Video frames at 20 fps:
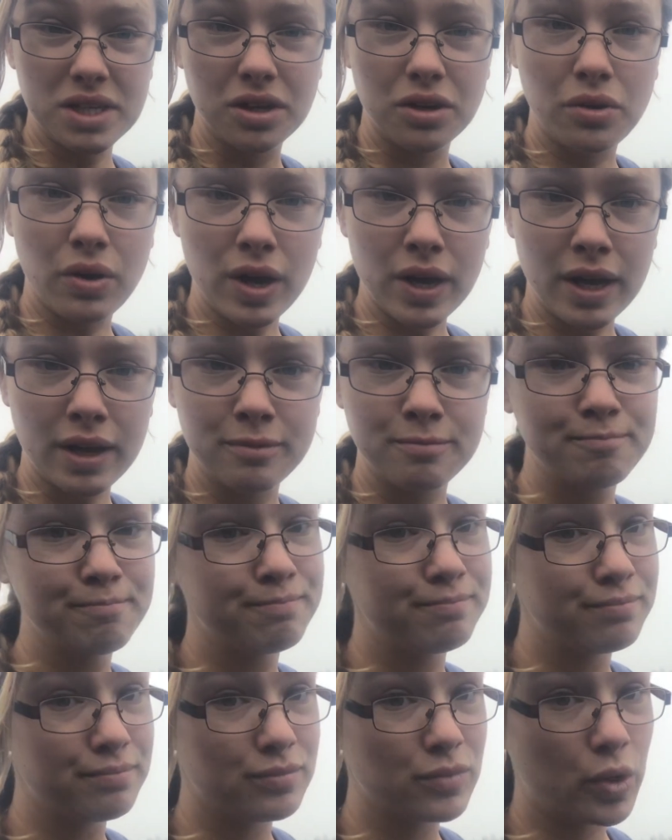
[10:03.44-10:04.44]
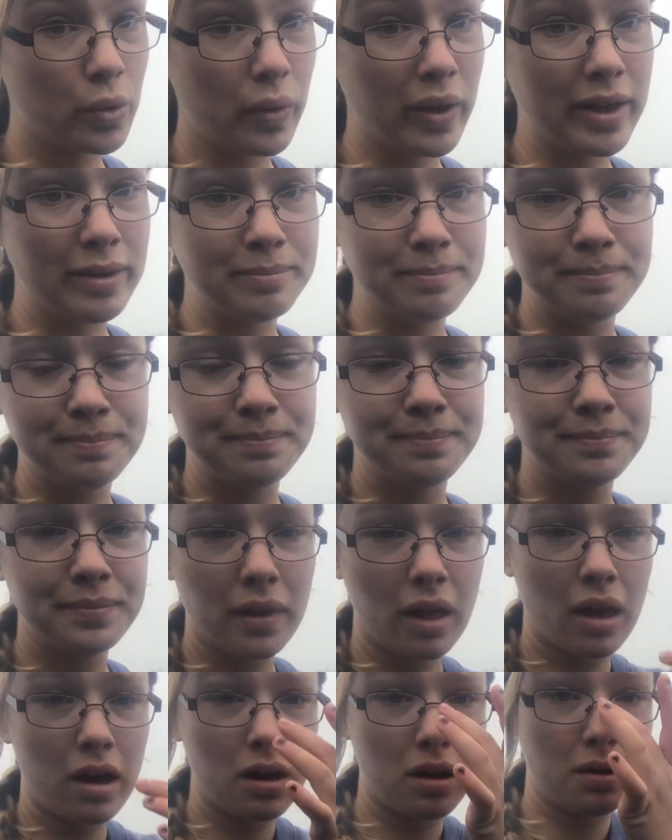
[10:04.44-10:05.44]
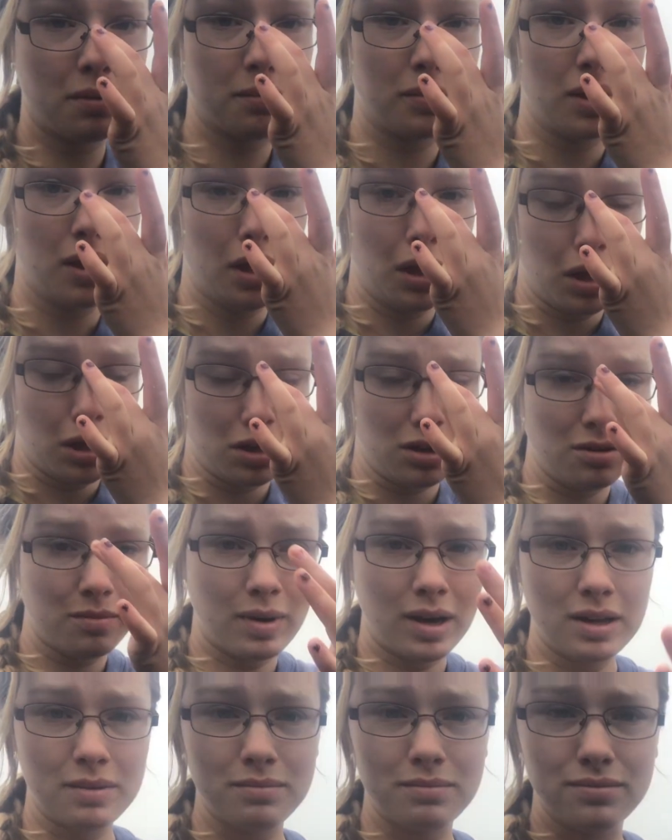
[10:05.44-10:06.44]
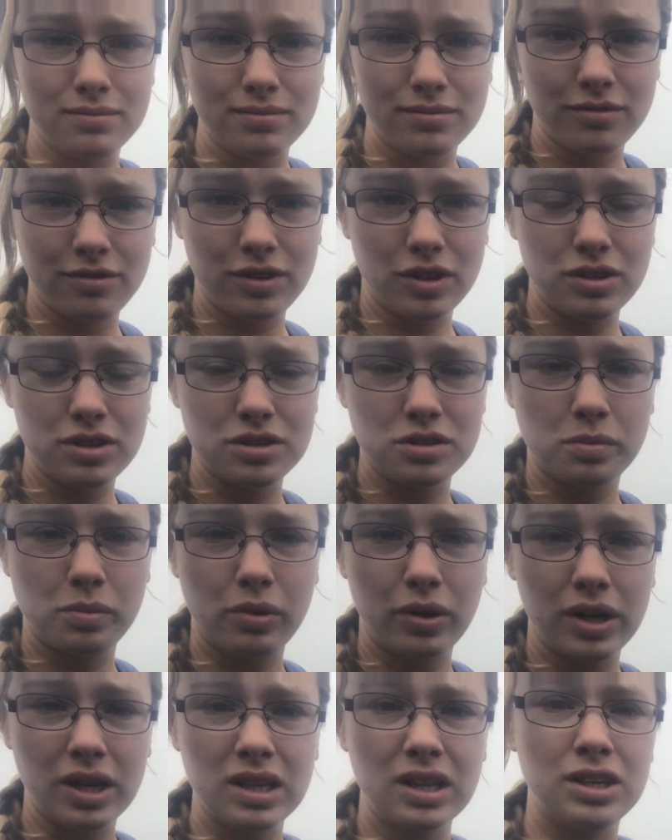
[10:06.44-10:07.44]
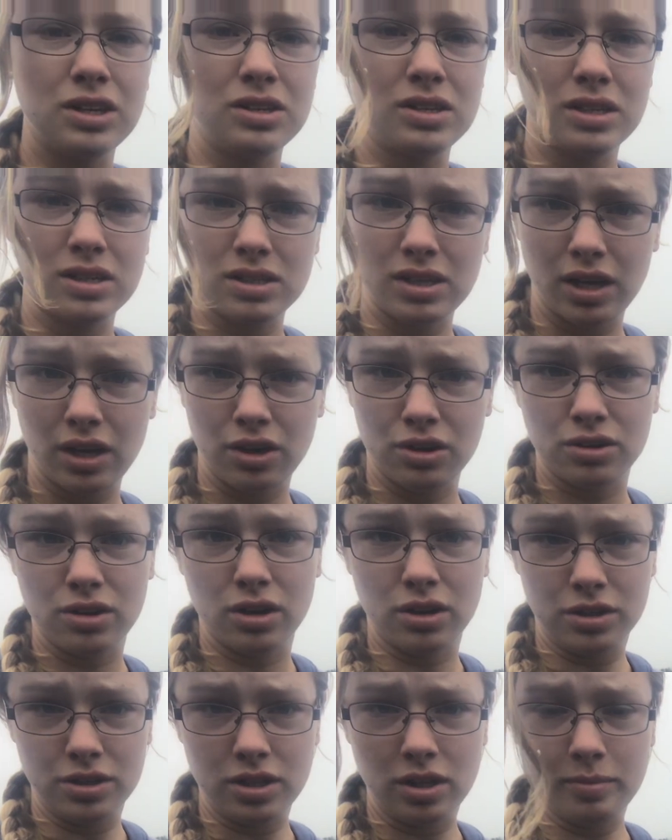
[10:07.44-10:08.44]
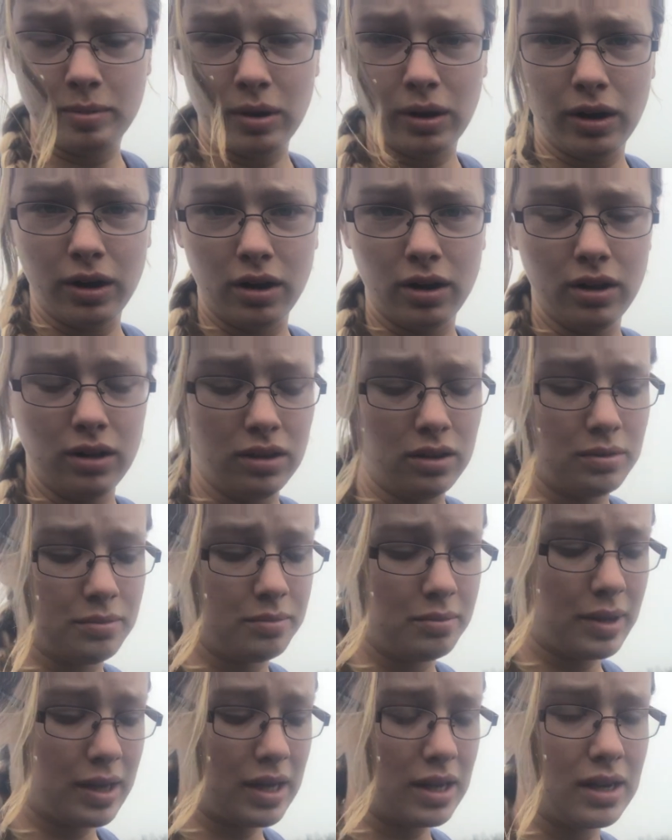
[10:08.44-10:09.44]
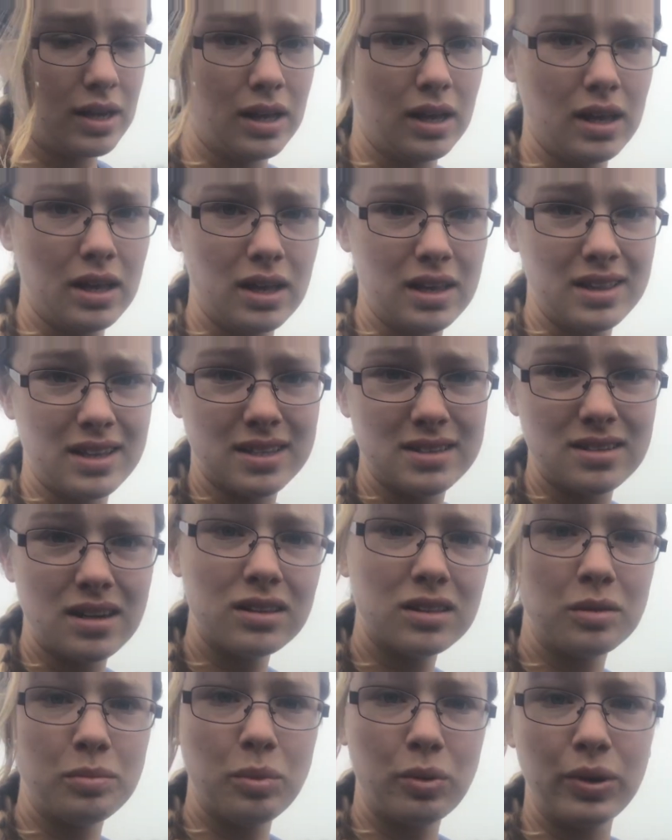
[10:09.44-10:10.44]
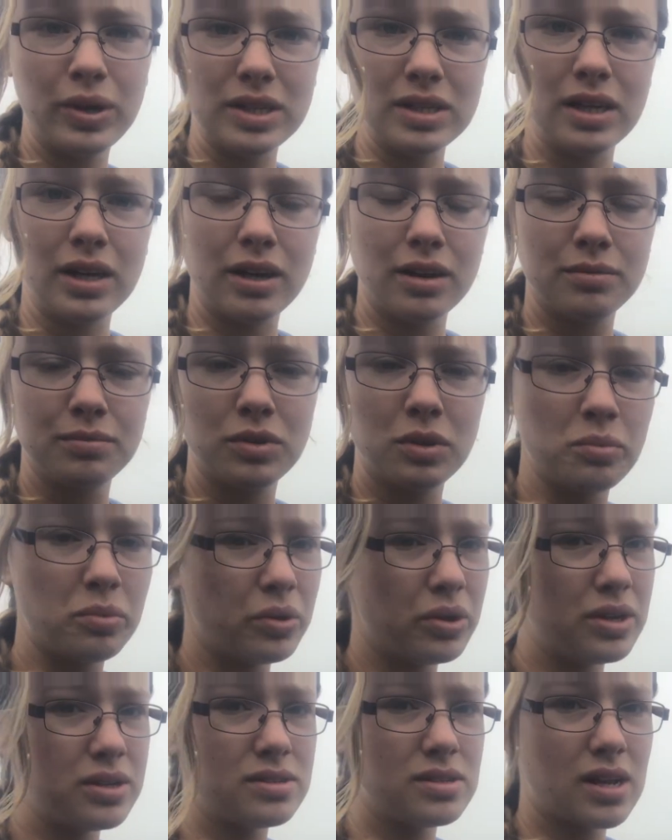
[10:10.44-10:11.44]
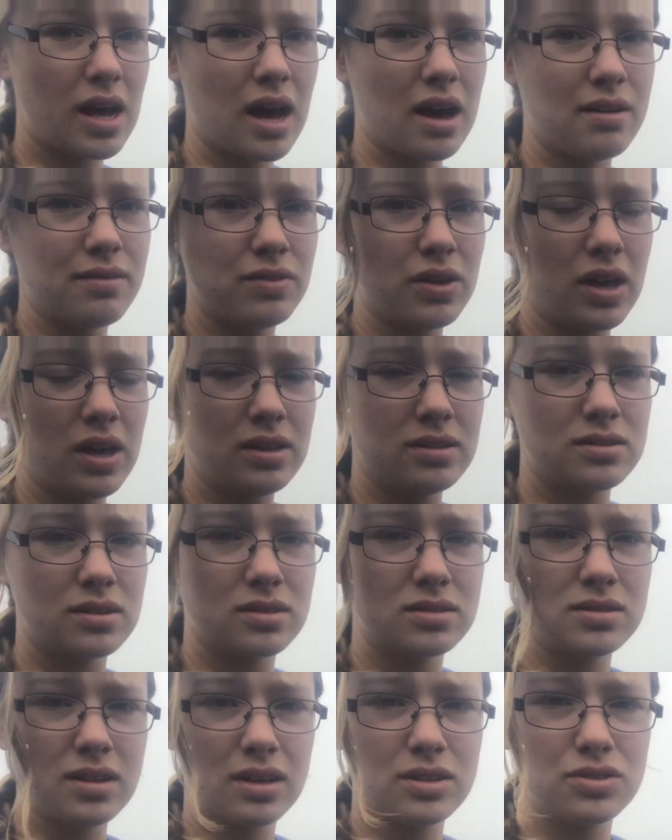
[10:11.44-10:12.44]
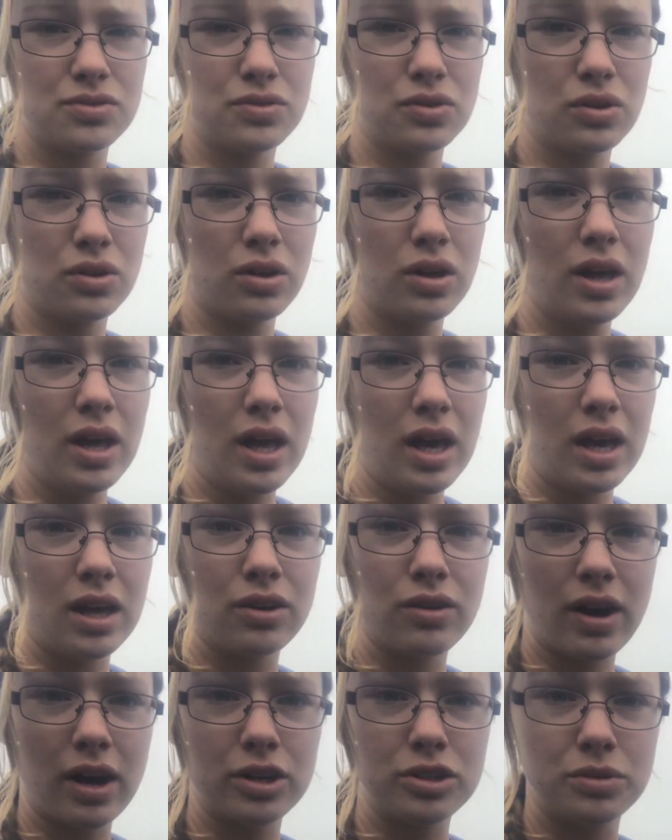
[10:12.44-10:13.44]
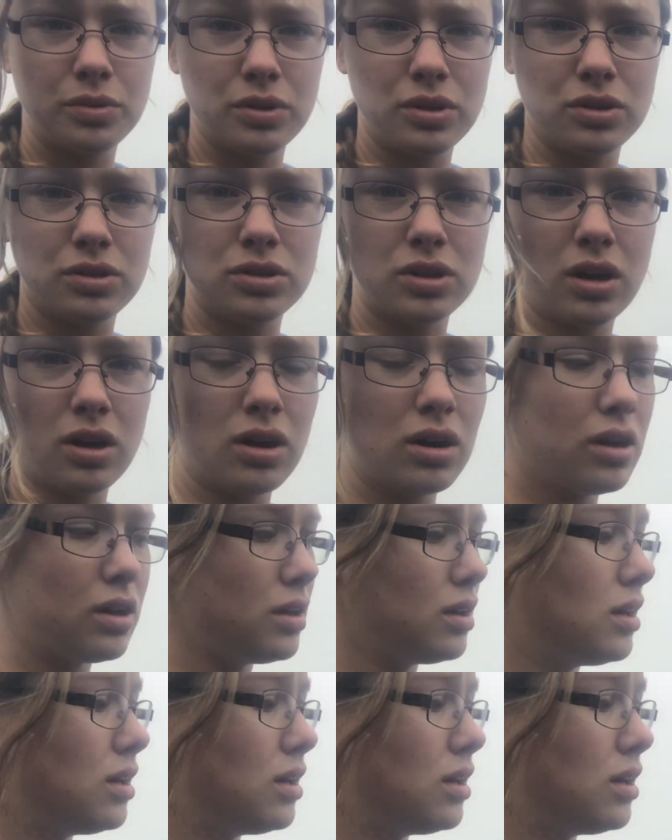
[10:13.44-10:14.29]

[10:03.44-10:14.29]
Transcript: degrading, quit. You might feel disappointed that you didn't take your dog to the park, but that's not the point here. The point is to have a successful interaction with your dog,